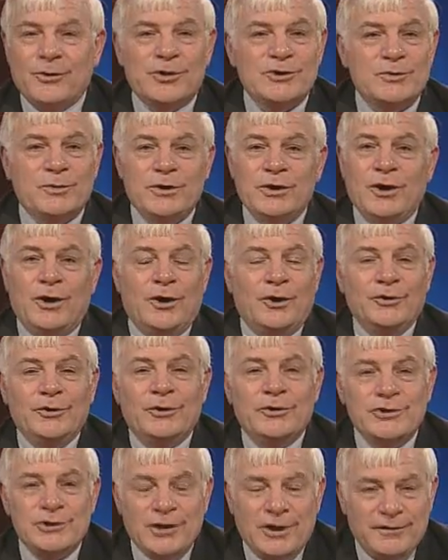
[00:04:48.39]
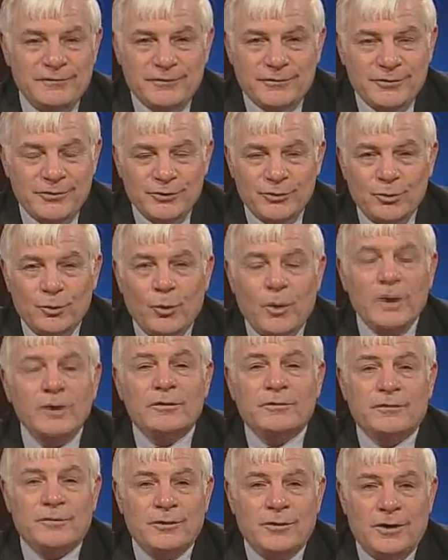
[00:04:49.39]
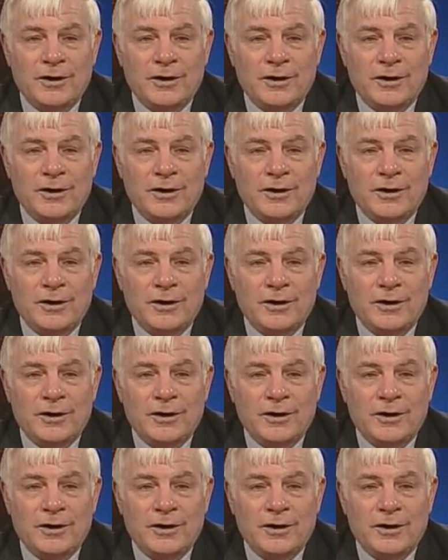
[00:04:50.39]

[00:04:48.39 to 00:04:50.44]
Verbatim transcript: course, we all know John for his wonderful